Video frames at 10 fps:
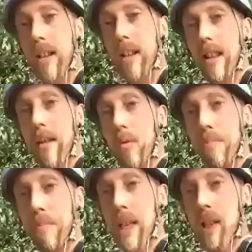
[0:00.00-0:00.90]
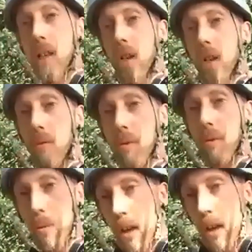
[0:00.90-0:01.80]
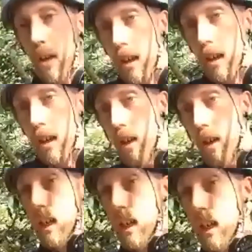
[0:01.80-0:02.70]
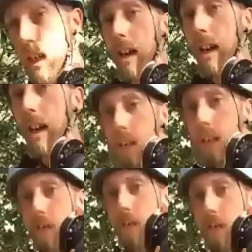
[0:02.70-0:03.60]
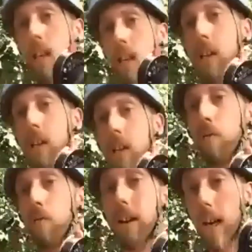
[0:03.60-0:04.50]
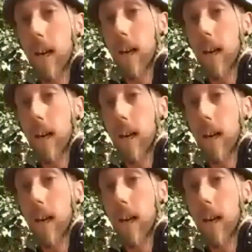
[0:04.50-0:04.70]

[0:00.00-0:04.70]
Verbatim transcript: then we're missing so much biodiversity. I'm going to give you a sense of where I am as